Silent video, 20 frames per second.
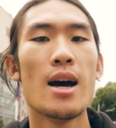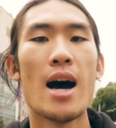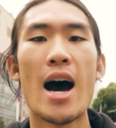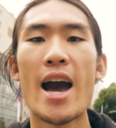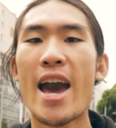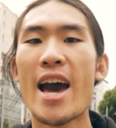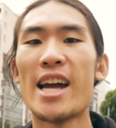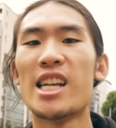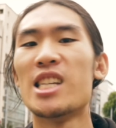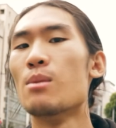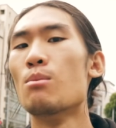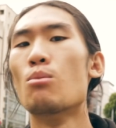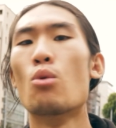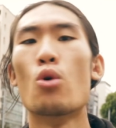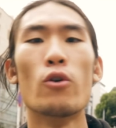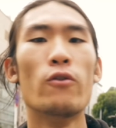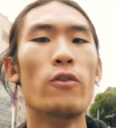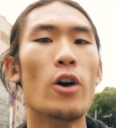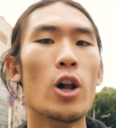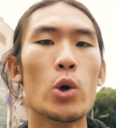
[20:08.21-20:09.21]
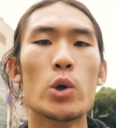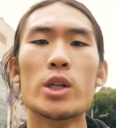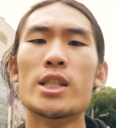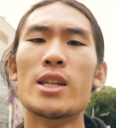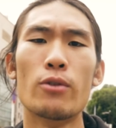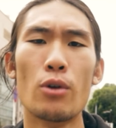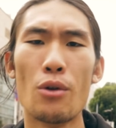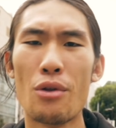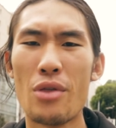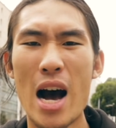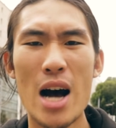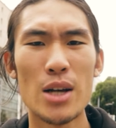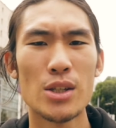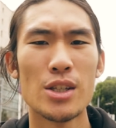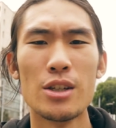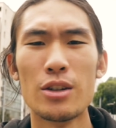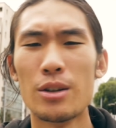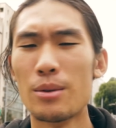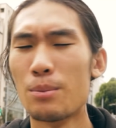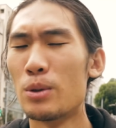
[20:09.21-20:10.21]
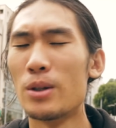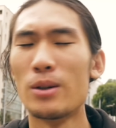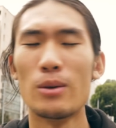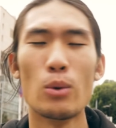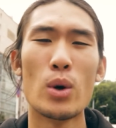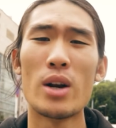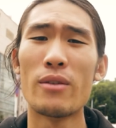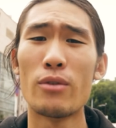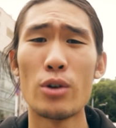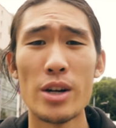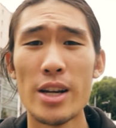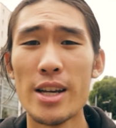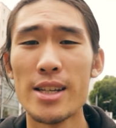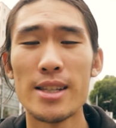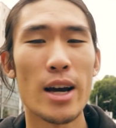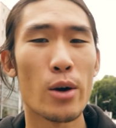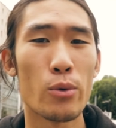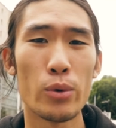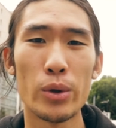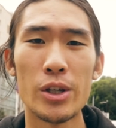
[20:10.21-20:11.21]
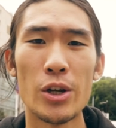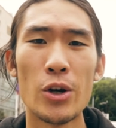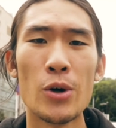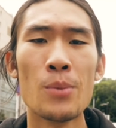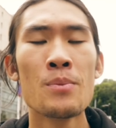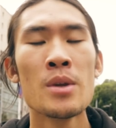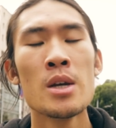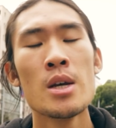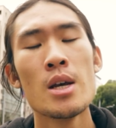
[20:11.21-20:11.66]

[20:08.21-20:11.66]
I had more followers, several thousand, or whatever it is, I don't really know.